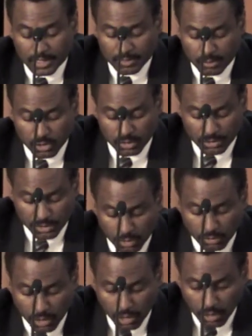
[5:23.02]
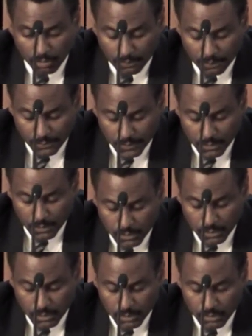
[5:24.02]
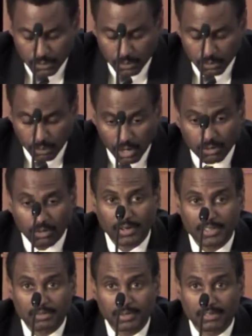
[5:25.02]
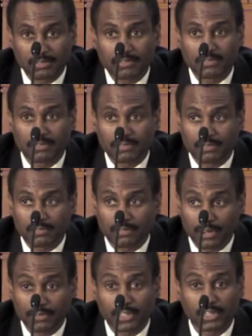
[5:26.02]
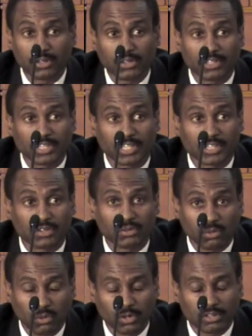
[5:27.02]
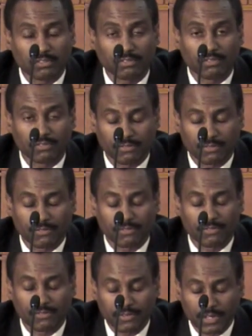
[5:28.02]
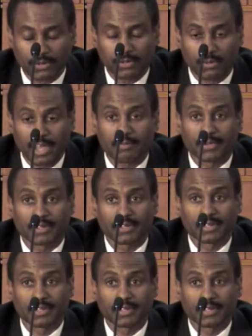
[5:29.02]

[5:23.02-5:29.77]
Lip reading: Improvements. Overall, Rockwall has been very good and growing very rapid.